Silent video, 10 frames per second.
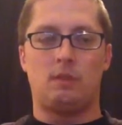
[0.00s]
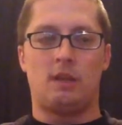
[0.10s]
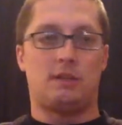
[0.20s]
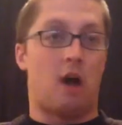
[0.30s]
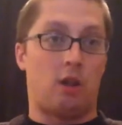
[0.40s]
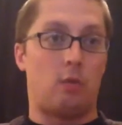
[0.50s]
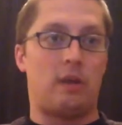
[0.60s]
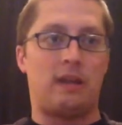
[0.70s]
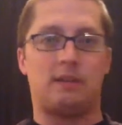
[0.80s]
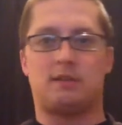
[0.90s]
It's
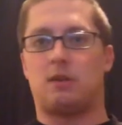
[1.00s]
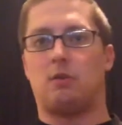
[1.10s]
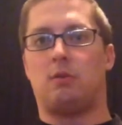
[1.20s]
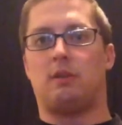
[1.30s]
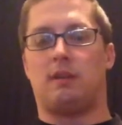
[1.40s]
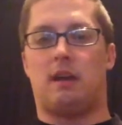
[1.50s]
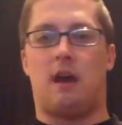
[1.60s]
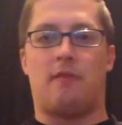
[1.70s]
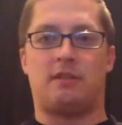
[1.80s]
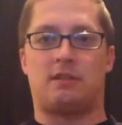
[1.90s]
Halloween, so
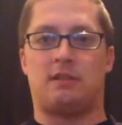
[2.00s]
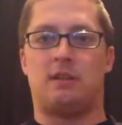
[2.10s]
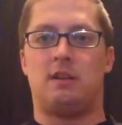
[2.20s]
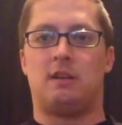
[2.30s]
obviously